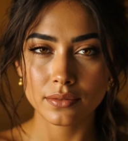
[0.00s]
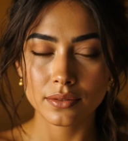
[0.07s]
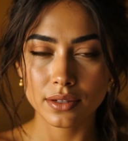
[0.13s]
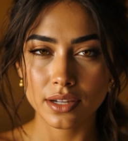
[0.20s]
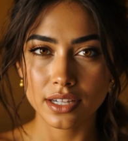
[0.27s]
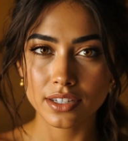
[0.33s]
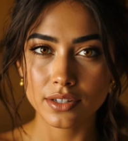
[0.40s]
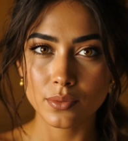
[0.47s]

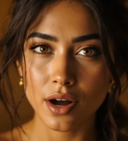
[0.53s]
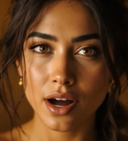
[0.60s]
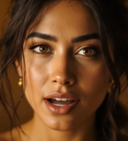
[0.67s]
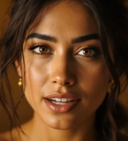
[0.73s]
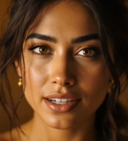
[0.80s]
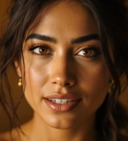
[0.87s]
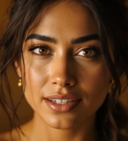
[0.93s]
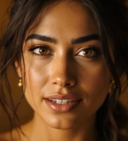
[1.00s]
It's
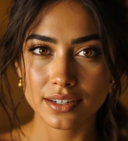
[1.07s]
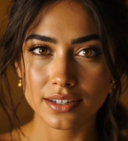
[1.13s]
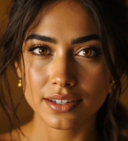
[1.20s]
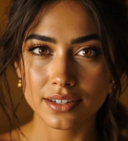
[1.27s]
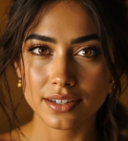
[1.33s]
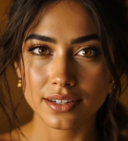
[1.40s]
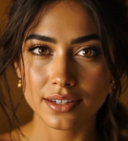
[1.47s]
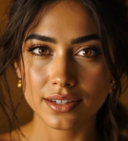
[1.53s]
wise.
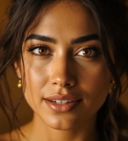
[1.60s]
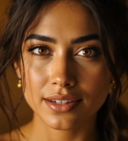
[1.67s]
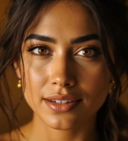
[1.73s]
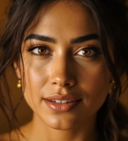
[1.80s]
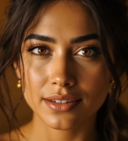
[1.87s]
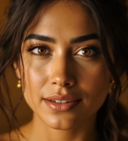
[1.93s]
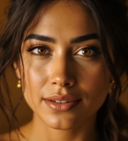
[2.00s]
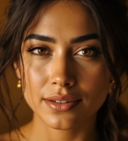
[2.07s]

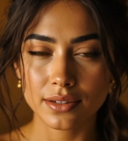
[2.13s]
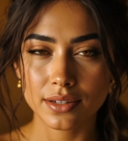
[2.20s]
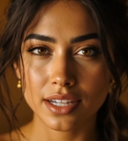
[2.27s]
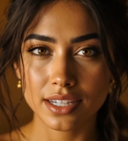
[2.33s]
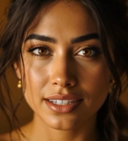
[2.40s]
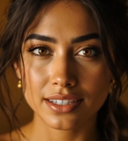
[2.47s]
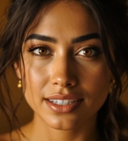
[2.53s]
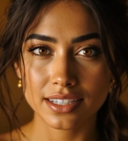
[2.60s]

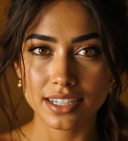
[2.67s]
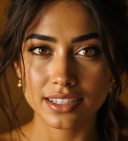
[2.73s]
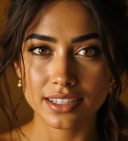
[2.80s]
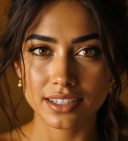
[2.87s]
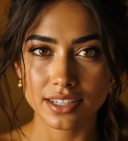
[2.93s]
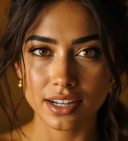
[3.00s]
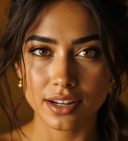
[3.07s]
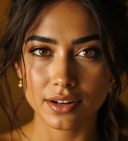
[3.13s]
It's
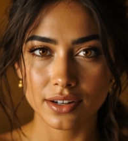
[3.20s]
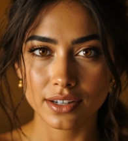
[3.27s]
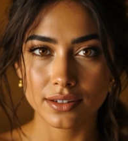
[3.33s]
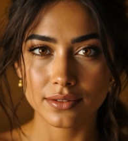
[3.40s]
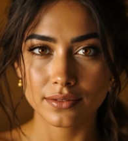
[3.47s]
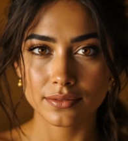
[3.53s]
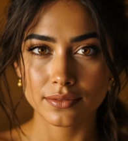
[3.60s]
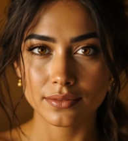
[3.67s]
necessary.
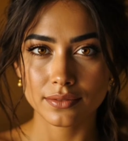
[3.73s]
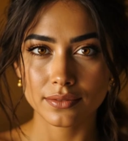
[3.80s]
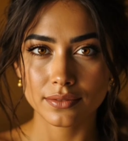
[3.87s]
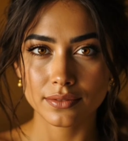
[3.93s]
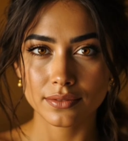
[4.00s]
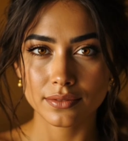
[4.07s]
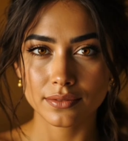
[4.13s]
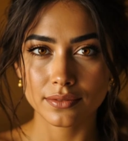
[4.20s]

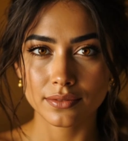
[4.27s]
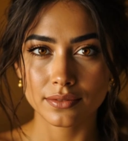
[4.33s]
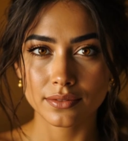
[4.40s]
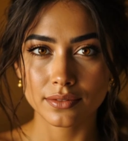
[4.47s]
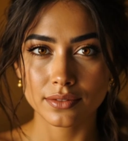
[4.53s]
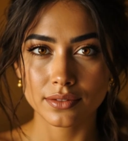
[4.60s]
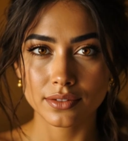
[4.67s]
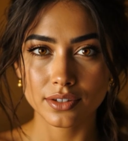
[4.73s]

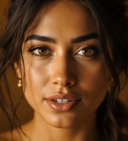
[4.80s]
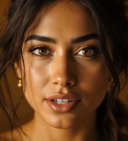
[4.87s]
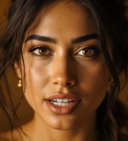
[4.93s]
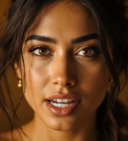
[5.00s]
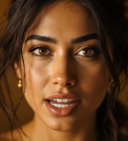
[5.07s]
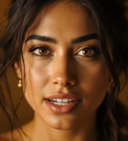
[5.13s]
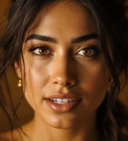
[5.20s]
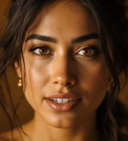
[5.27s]

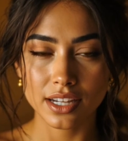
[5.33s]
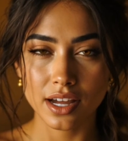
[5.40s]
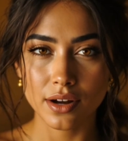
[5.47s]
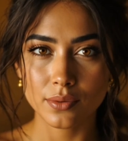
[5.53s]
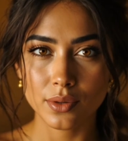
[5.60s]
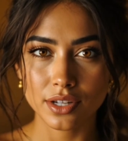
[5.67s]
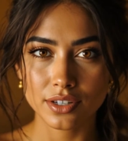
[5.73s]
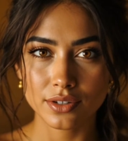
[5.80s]
Tonight, I
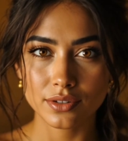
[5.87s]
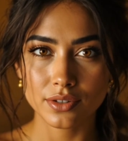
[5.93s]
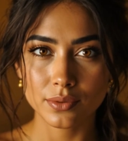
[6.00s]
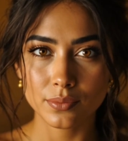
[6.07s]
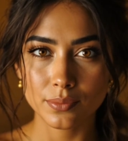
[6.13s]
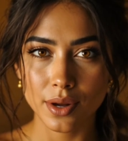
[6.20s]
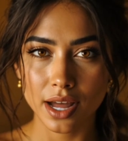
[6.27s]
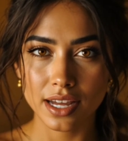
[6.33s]
want you to
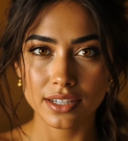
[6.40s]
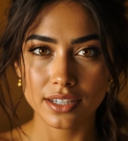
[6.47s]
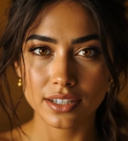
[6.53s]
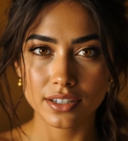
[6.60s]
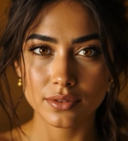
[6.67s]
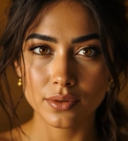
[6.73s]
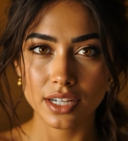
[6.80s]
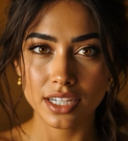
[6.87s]

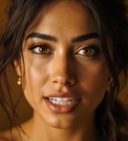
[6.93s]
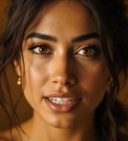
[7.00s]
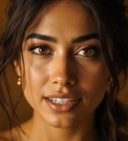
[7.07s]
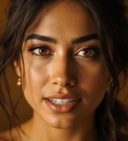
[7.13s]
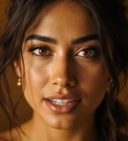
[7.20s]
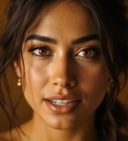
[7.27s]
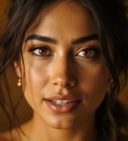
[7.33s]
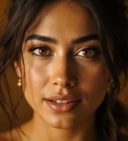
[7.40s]
practice
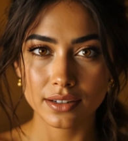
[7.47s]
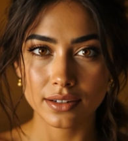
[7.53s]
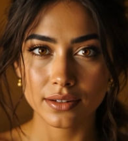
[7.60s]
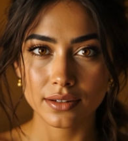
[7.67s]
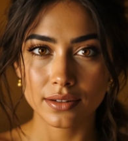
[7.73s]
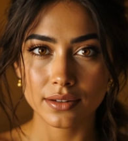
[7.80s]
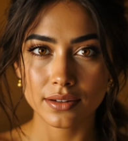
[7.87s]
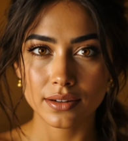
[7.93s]
releasing.
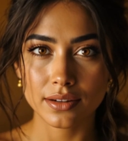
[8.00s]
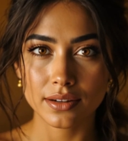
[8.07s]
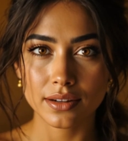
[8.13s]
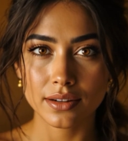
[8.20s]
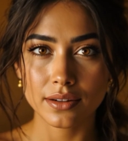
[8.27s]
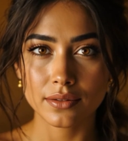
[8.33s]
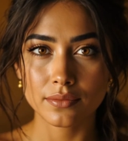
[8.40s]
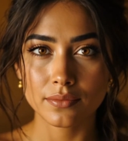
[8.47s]

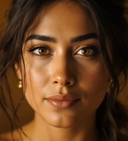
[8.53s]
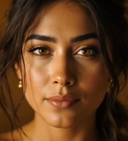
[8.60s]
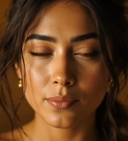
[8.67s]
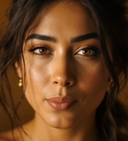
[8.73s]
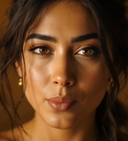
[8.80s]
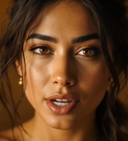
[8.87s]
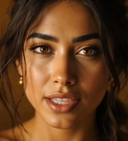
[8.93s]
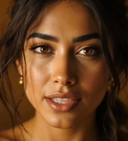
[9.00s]

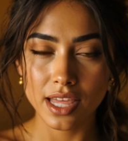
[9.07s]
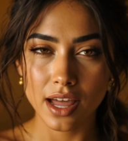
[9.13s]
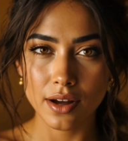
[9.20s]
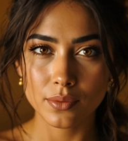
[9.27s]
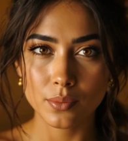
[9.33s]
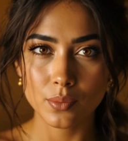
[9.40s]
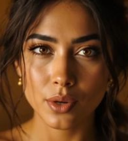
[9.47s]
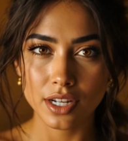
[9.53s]
Breathe
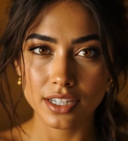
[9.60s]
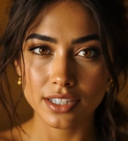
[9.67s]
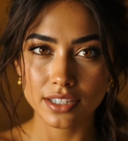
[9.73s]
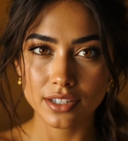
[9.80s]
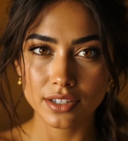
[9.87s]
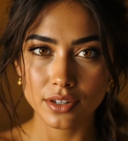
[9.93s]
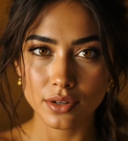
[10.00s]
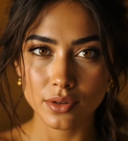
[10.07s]
out what
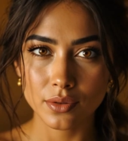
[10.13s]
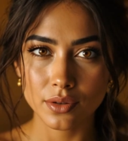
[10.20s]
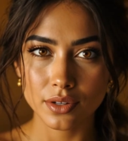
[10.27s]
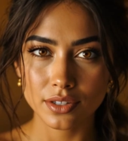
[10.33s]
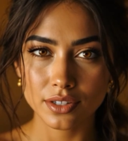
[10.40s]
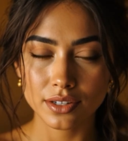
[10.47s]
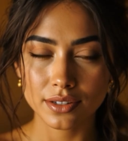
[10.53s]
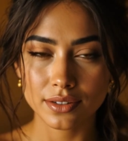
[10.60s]
isn't
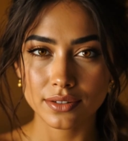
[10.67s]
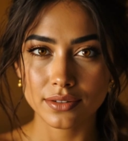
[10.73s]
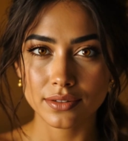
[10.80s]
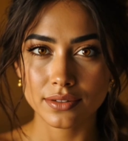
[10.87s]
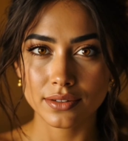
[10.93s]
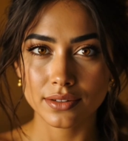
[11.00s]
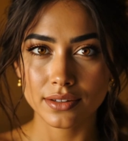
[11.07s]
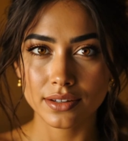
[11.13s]
yours.
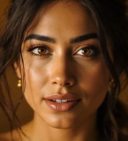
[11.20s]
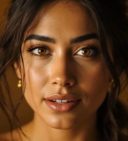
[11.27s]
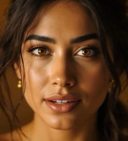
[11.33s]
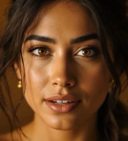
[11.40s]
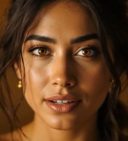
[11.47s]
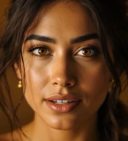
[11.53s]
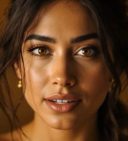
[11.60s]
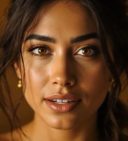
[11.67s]

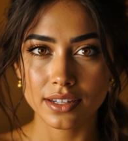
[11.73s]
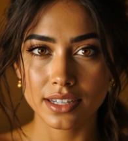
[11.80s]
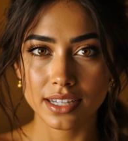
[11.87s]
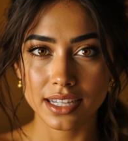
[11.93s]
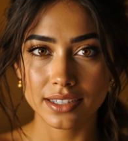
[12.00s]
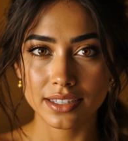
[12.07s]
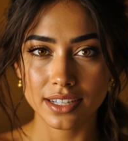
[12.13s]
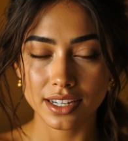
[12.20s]

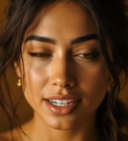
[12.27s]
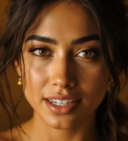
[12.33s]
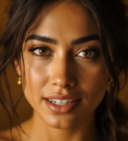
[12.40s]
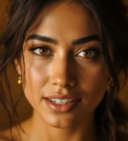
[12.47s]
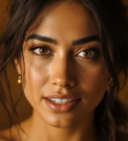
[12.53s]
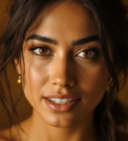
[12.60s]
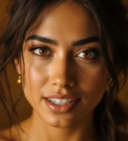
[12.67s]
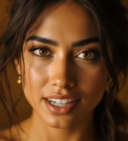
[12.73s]
Let the
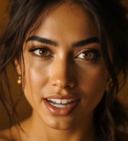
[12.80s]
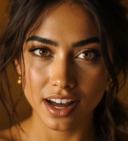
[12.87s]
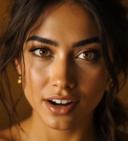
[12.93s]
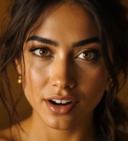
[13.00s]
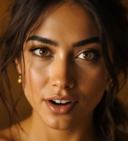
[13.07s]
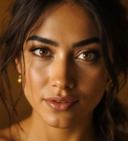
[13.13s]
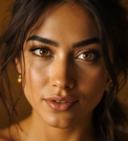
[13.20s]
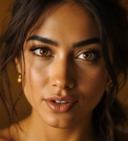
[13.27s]
guilt slide
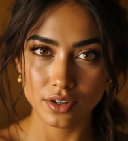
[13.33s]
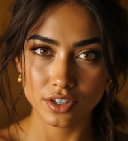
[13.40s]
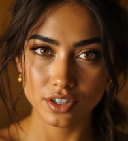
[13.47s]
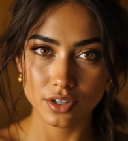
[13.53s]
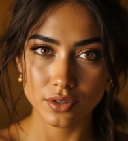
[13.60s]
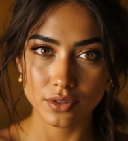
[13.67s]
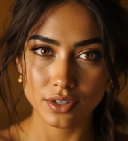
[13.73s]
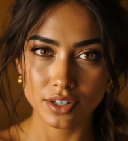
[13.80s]
off your
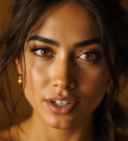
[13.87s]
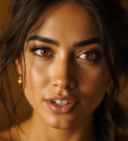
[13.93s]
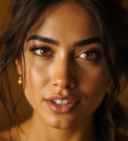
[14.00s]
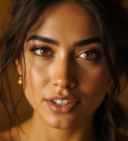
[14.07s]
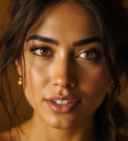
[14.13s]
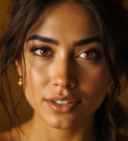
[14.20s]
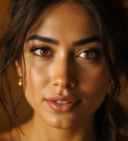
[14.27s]
shoulders.